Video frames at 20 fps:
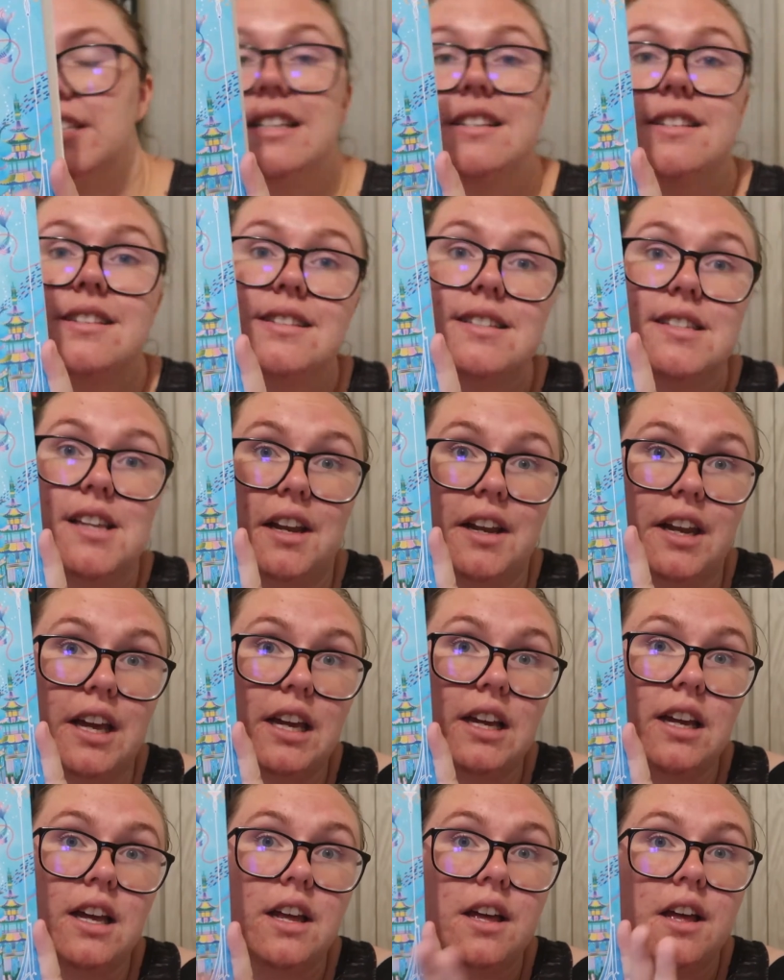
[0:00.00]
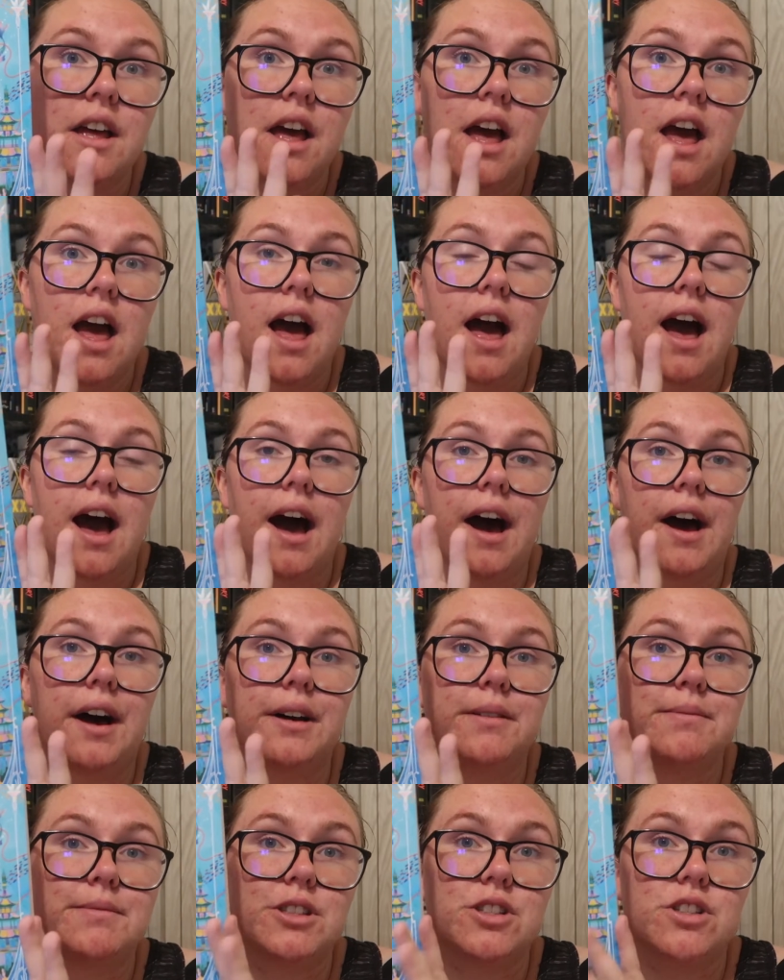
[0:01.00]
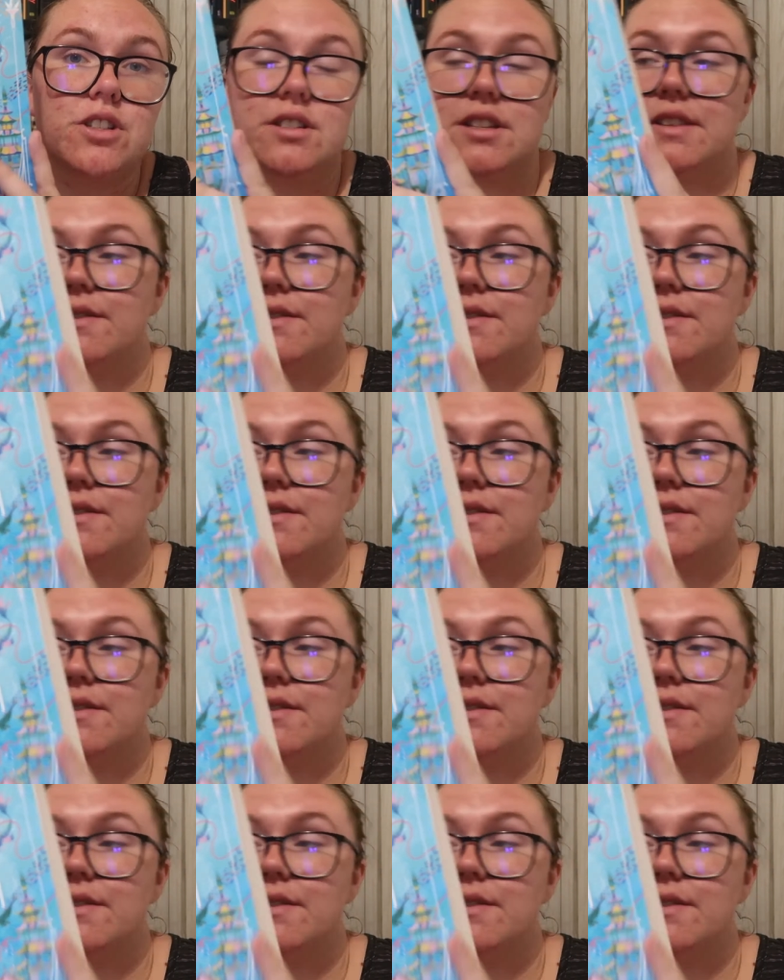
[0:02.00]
are stunning. This just